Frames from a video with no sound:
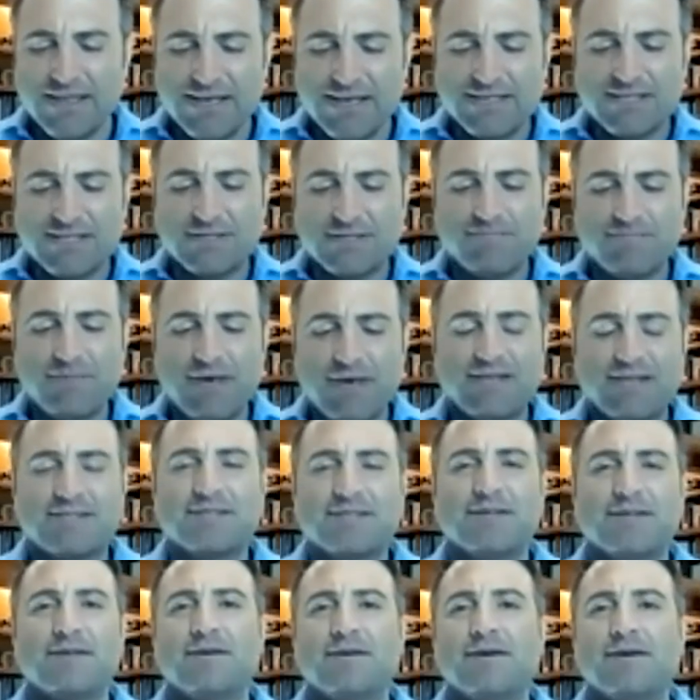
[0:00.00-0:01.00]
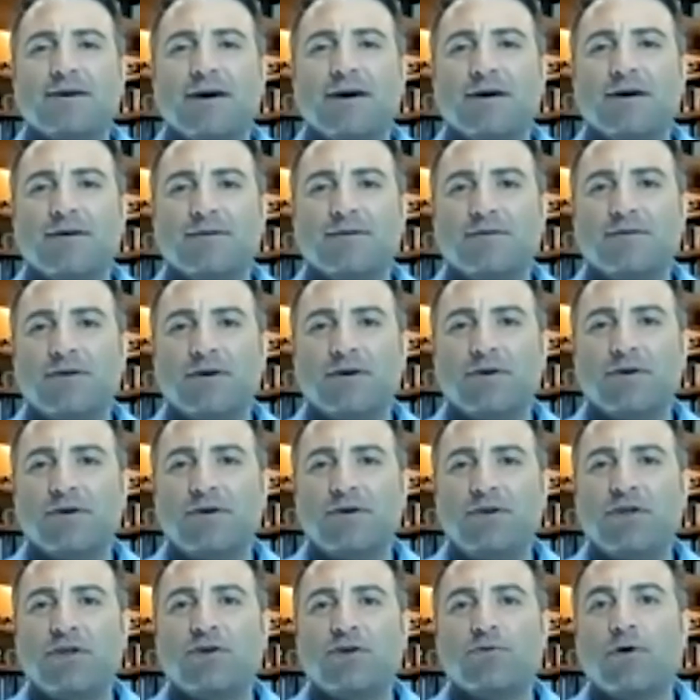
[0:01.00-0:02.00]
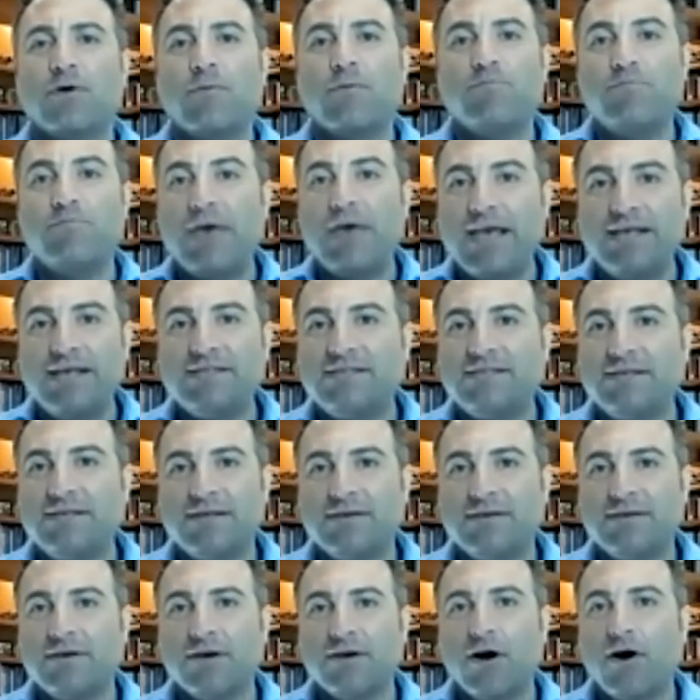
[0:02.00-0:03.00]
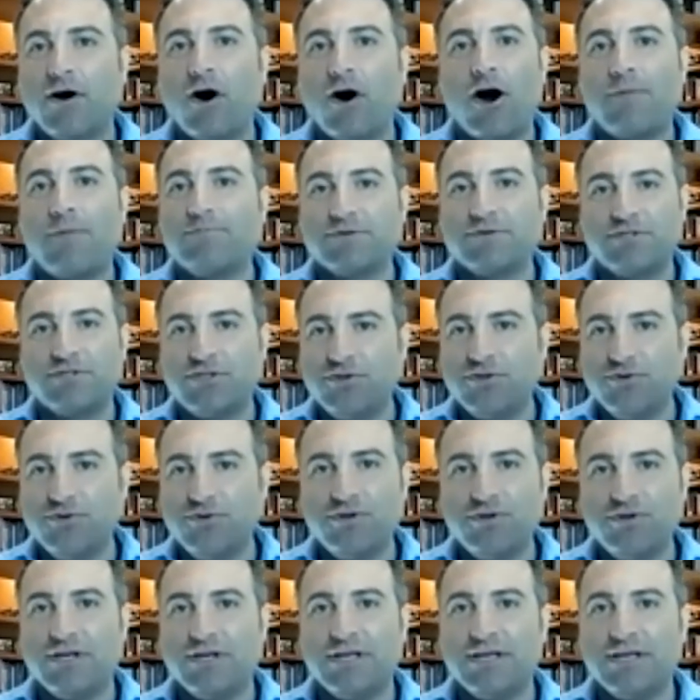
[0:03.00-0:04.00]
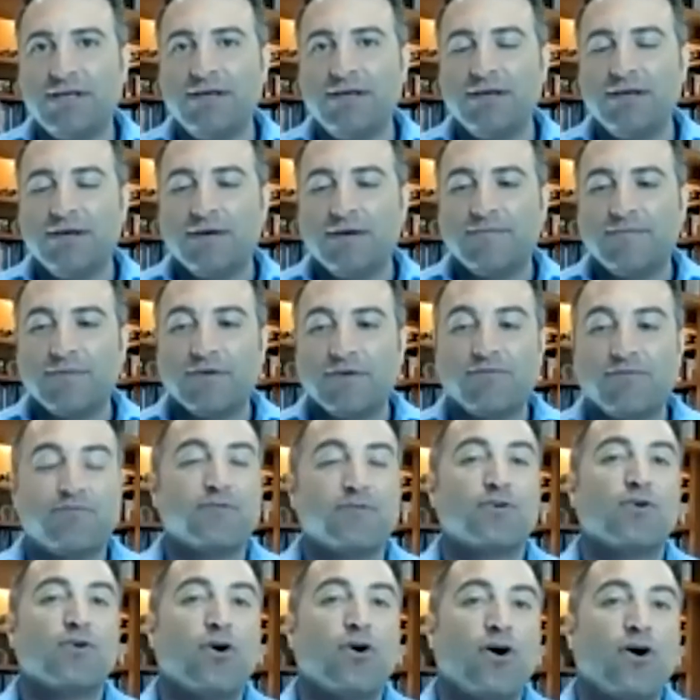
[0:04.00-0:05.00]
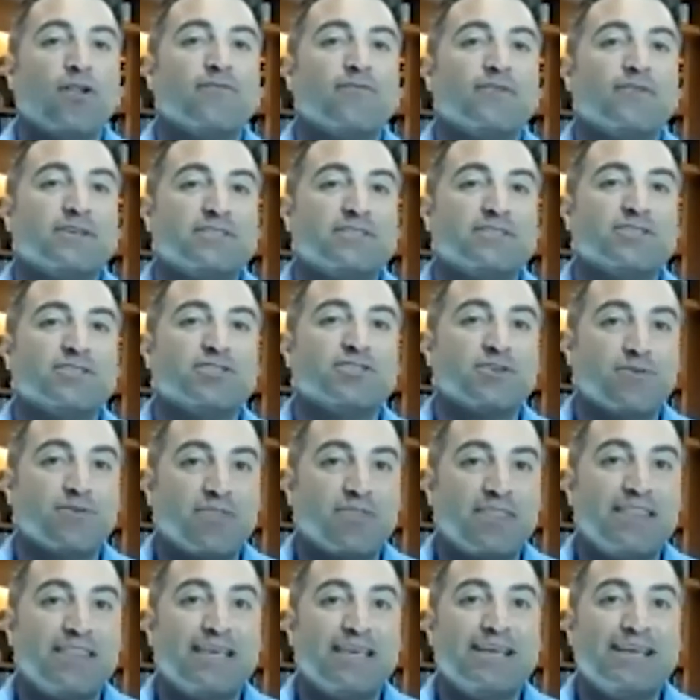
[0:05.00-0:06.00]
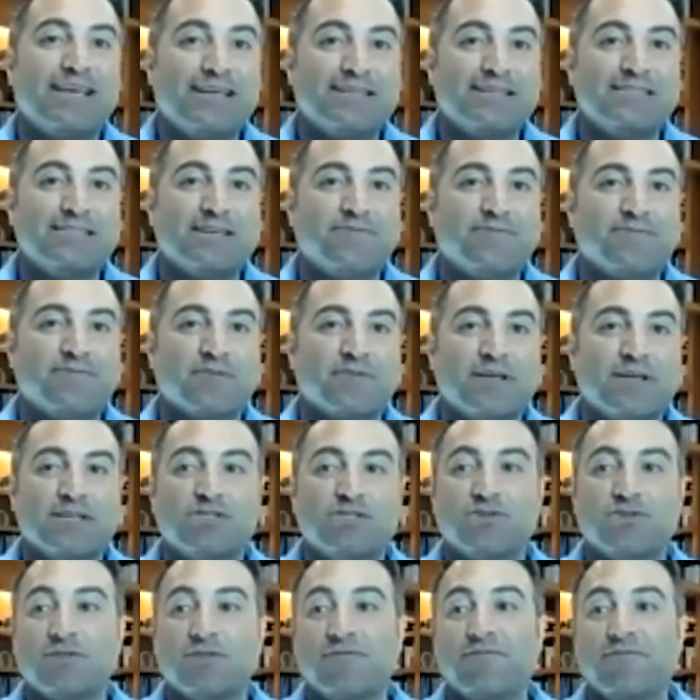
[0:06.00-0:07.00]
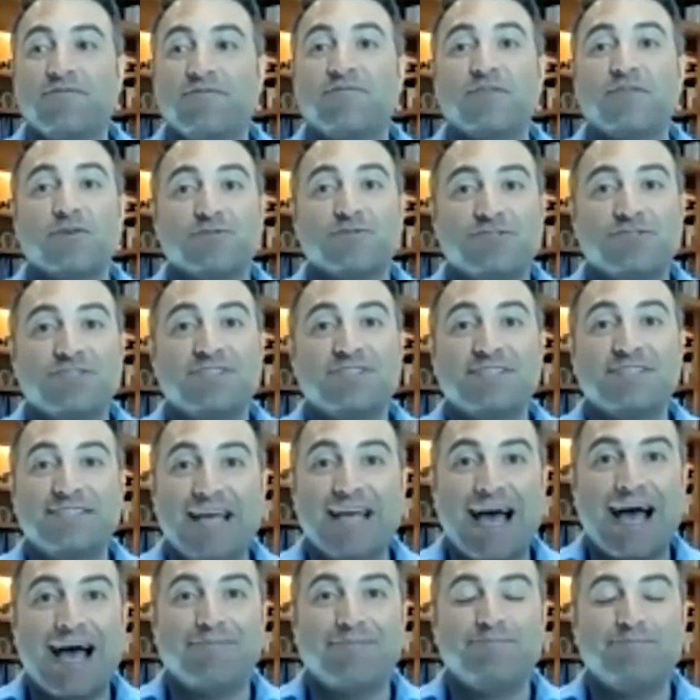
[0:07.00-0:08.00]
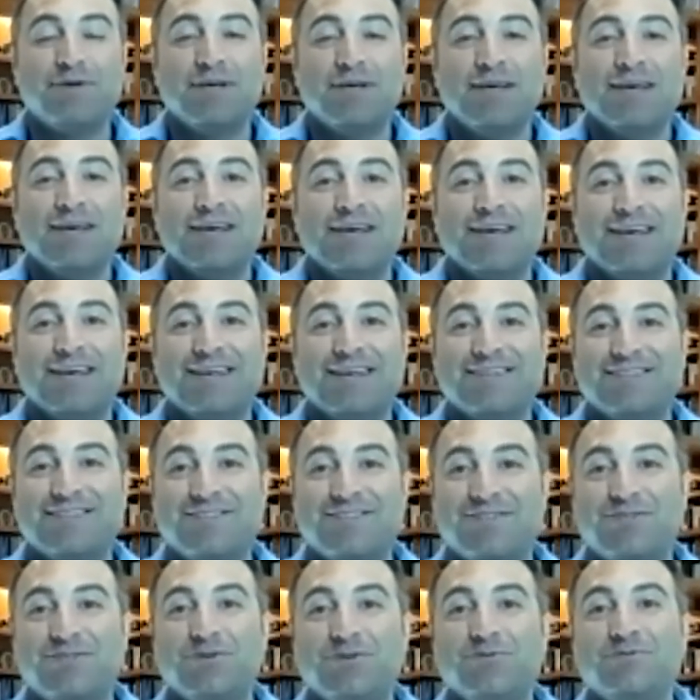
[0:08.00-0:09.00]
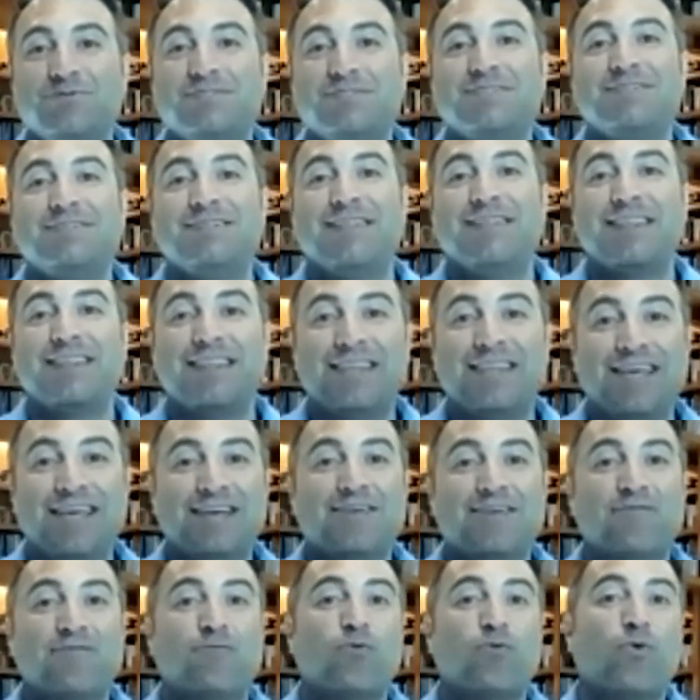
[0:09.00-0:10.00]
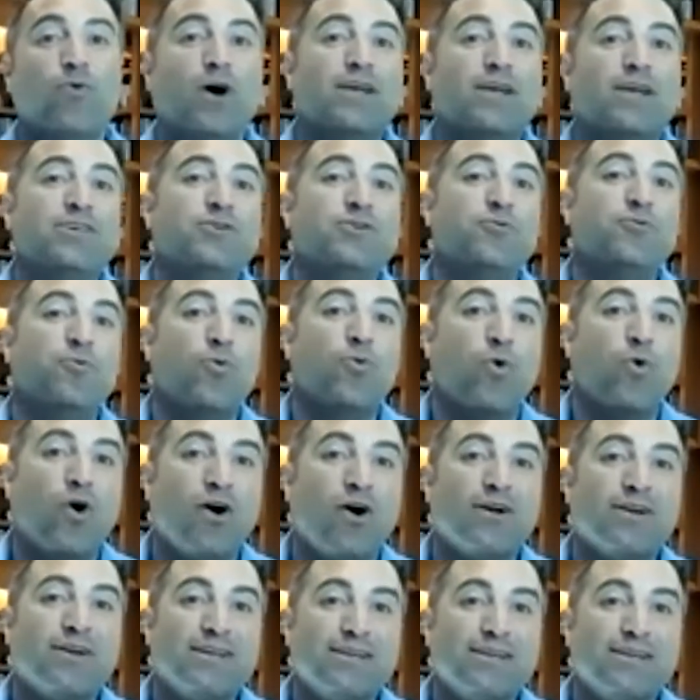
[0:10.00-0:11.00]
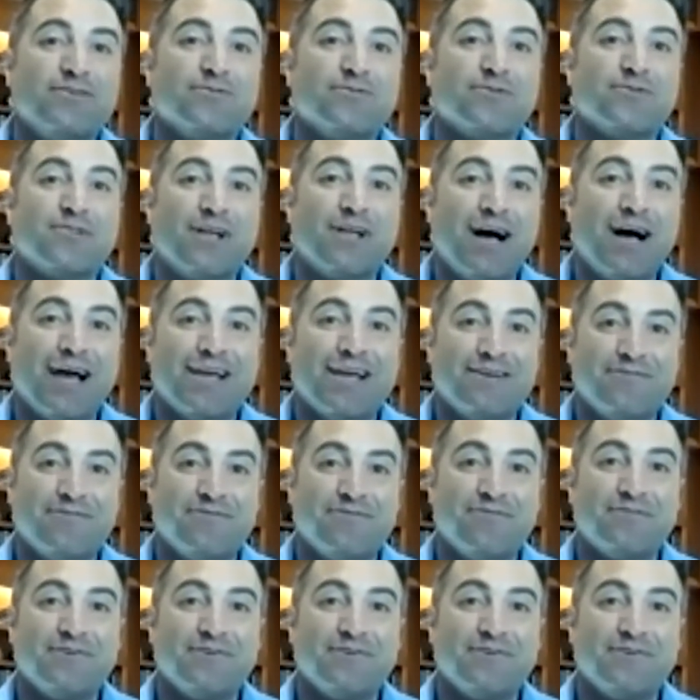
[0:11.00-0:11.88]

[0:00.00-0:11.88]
makes an amazing opportunity for all of us to start thinking differently. And so the first step is to think of what you want in your life